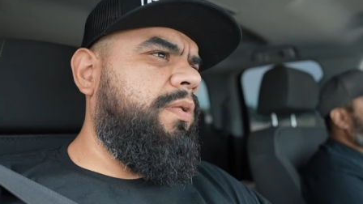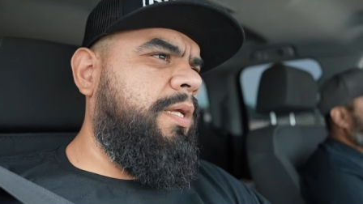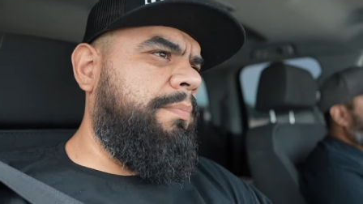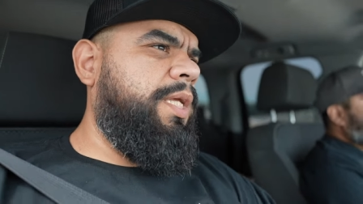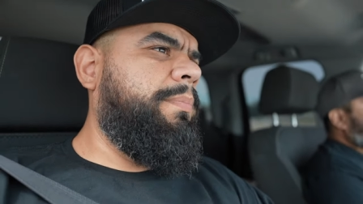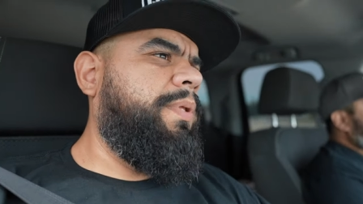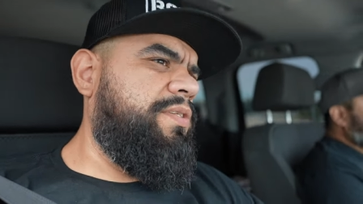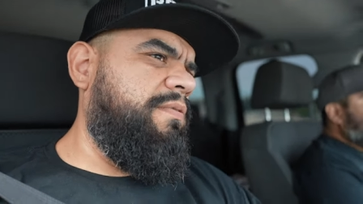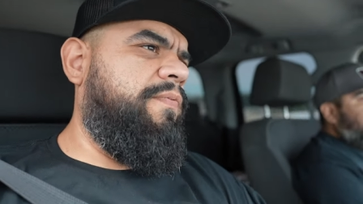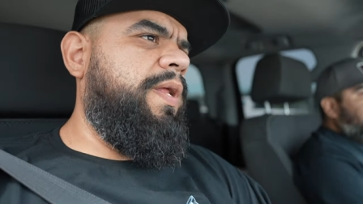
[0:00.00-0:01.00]
tan deep
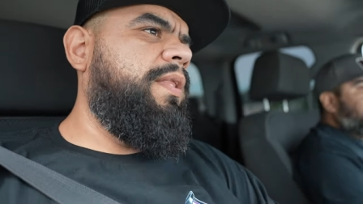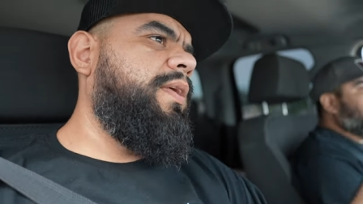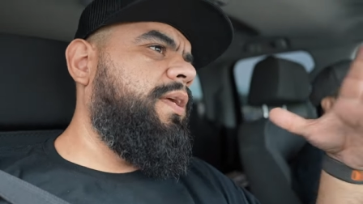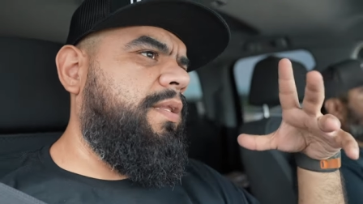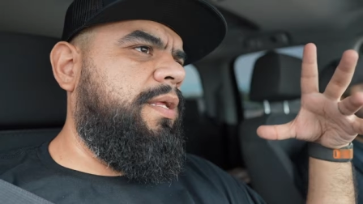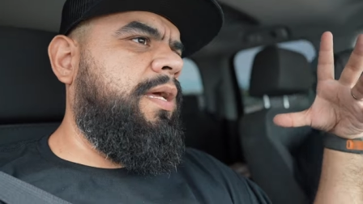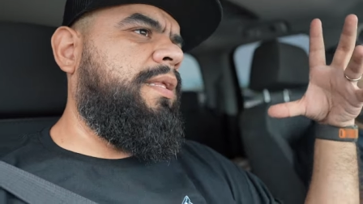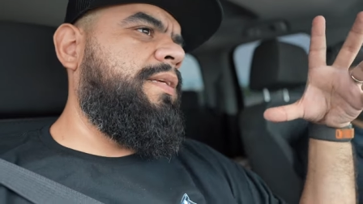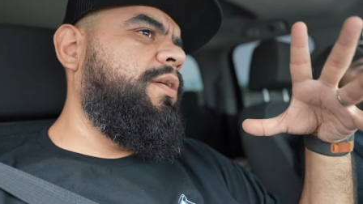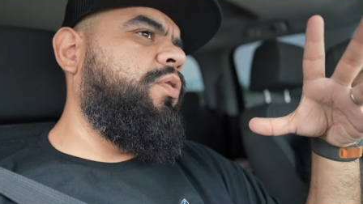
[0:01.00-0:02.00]
dish enfrente and
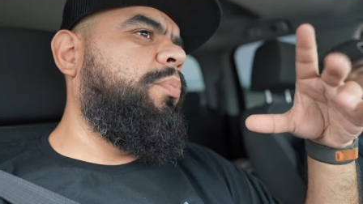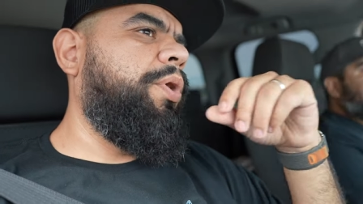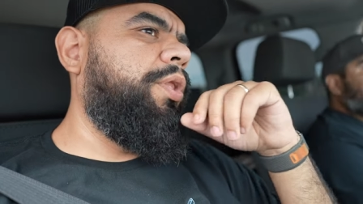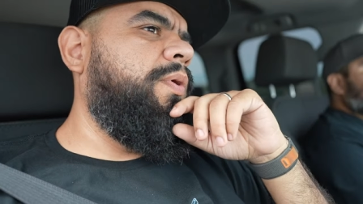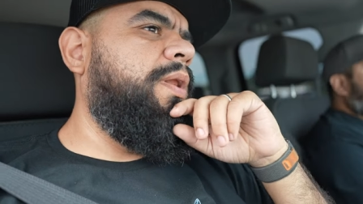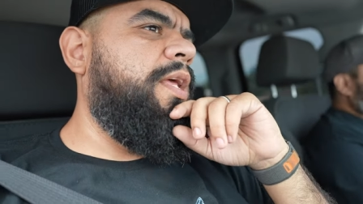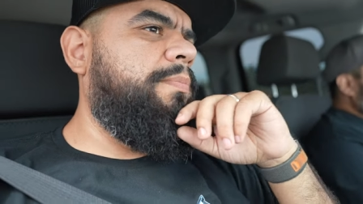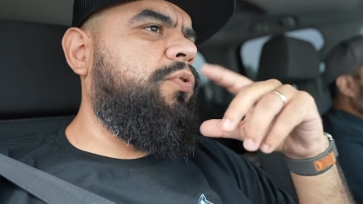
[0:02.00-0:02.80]
atrás tienen un poquito de lip.